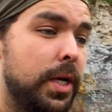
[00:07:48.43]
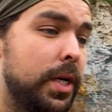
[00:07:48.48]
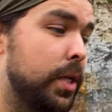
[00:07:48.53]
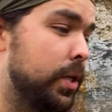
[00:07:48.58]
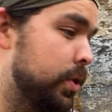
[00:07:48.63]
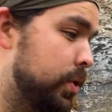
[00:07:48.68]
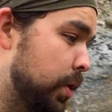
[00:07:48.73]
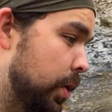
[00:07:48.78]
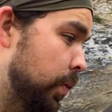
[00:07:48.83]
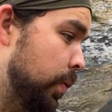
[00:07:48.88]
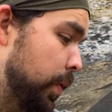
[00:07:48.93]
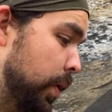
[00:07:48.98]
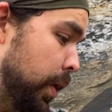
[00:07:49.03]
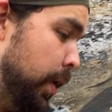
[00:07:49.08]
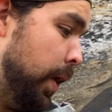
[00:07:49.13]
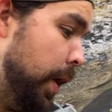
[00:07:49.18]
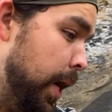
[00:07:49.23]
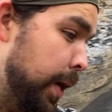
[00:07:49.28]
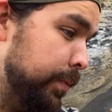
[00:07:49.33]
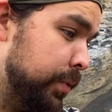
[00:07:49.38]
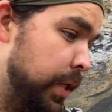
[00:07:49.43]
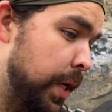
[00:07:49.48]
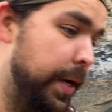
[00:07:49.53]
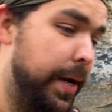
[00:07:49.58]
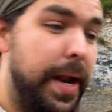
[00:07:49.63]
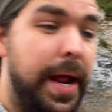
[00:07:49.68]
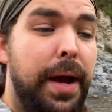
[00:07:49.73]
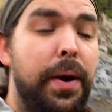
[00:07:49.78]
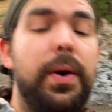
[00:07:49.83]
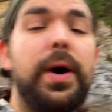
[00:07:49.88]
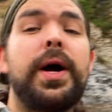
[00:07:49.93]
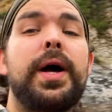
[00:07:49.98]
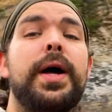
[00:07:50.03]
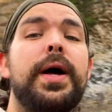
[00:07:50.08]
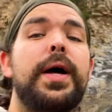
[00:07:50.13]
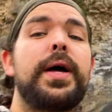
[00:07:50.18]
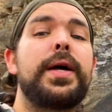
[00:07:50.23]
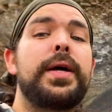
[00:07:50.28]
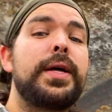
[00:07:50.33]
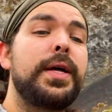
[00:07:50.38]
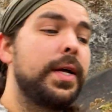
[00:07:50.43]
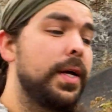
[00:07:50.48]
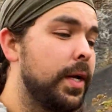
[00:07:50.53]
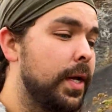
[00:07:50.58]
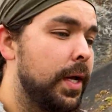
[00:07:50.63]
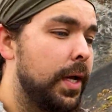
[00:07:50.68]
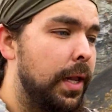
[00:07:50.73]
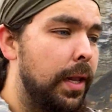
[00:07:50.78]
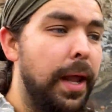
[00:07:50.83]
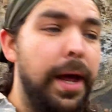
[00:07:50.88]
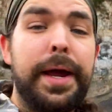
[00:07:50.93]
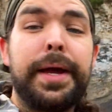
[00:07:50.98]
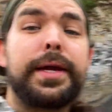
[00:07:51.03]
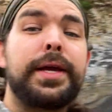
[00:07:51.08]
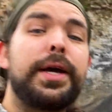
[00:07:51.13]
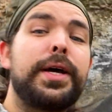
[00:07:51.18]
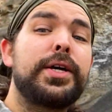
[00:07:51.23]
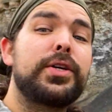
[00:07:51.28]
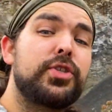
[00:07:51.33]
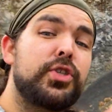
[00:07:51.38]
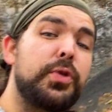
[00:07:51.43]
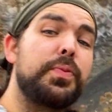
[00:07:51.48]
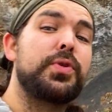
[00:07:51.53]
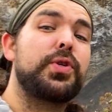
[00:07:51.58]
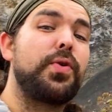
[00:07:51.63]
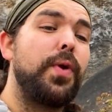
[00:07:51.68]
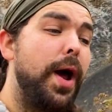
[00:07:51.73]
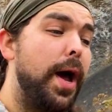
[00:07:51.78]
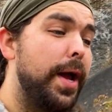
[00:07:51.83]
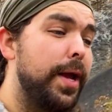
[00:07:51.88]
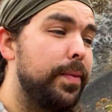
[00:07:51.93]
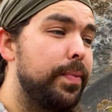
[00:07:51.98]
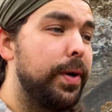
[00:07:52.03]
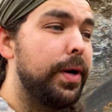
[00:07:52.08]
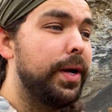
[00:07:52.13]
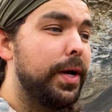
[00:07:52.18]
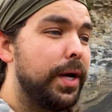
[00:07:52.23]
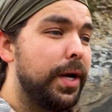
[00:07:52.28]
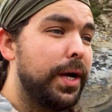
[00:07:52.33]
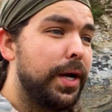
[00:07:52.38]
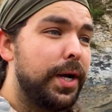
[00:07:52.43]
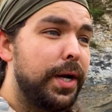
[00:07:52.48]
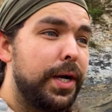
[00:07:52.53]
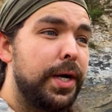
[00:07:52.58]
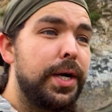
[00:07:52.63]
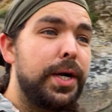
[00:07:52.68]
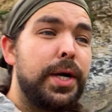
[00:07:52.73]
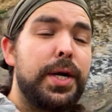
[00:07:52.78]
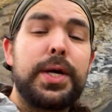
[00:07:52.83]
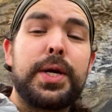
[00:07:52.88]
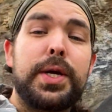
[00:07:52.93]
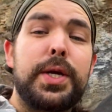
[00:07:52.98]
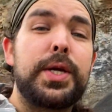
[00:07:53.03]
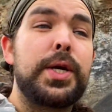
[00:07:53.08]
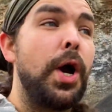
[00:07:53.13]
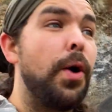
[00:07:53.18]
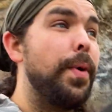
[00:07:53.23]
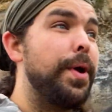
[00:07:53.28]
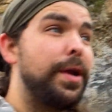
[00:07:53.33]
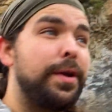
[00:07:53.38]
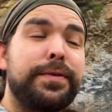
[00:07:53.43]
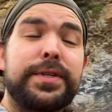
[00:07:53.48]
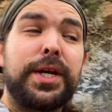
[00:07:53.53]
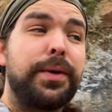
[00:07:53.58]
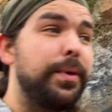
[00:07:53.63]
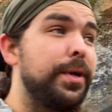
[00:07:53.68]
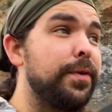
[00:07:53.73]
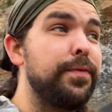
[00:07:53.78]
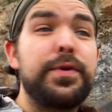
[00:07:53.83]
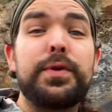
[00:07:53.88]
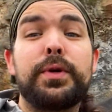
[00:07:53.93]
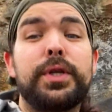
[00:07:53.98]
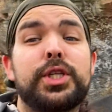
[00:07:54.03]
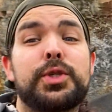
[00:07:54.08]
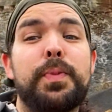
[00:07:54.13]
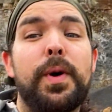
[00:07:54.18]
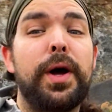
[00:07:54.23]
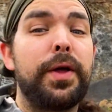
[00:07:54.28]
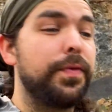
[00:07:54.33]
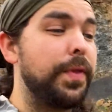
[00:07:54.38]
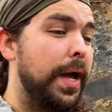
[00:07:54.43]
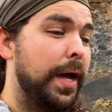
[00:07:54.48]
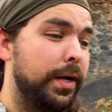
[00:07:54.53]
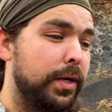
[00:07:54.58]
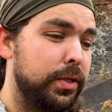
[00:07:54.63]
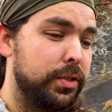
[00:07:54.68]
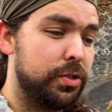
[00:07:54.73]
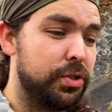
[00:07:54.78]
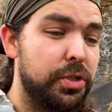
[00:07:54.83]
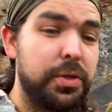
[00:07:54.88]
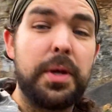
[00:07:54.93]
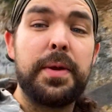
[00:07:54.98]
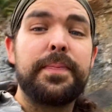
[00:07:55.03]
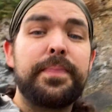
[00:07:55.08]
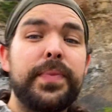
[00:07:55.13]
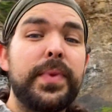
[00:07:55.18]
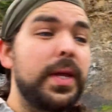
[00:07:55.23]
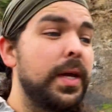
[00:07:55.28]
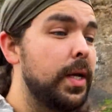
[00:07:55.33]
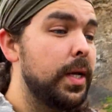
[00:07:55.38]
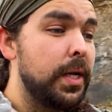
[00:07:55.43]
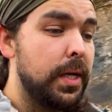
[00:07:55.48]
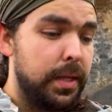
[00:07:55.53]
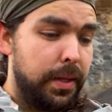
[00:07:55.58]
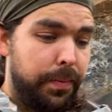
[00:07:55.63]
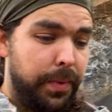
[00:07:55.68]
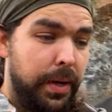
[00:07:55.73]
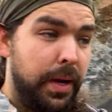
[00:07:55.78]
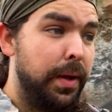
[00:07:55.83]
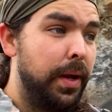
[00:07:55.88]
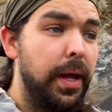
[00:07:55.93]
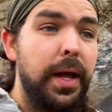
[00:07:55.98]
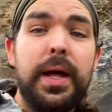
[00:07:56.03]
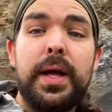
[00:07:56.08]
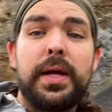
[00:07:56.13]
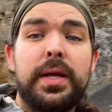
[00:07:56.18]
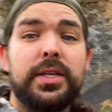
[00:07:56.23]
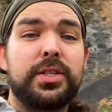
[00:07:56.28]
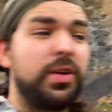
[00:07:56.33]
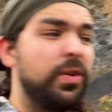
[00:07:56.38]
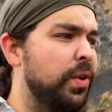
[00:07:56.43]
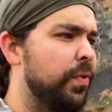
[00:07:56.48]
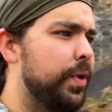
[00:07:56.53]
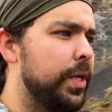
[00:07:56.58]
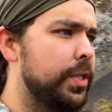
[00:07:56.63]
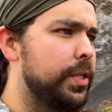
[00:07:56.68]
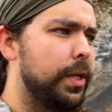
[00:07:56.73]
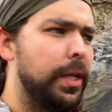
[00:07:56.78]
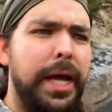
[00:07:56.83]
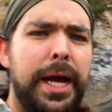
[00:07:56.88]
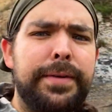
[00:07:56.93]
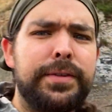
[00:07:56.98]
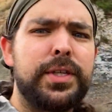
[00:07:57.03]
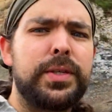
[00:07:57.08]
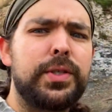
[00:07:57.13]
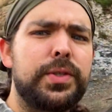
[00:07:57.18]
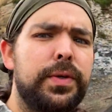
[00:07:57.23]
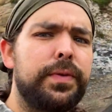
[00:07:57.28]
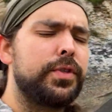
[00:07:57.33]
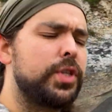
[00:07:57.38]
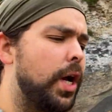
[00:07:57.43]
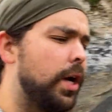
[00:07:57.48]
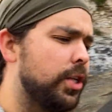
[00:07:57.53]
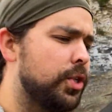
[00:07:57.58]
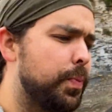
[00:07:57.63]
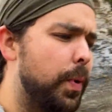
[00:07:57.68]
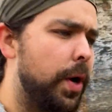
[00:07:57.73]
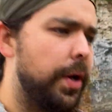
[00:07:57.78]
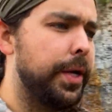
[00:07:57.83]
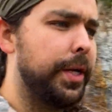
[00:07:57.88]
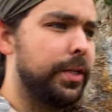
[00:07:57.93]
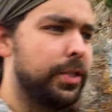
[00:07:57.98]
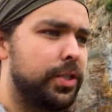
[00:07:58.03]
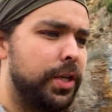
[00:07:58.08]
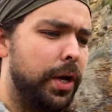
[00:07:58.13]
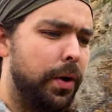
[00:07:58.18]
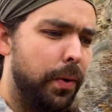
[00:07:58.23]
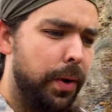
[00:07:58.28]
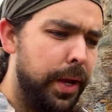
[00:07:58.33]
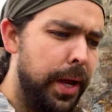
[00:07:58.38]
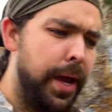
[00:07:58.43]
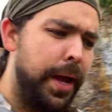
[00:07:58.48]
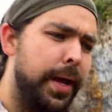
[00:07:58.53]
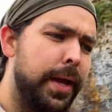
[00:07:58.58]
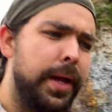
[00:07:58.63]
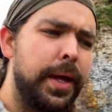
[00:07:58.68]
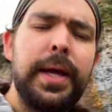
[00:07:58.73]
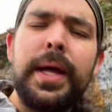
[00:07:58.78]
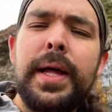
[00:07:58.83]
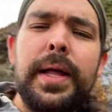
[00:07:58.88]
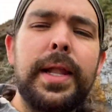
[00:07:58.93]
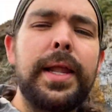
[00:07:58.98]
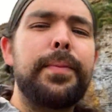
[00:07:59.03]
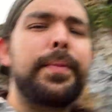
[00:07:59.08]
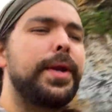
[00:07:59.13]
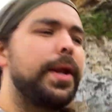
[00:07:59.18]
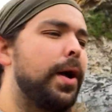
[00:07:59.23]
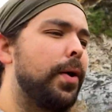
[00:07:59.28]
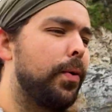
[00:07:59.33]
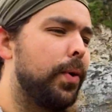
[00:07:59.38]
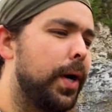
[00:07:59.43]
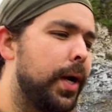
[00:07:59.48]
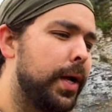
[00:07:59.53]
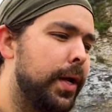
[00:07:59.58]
So I'm signing out. Like, subscribe, comment and tell me if you'd have spotted that, because I mean, it's only recently I've seen to have started spotting it. So yeah, let me know.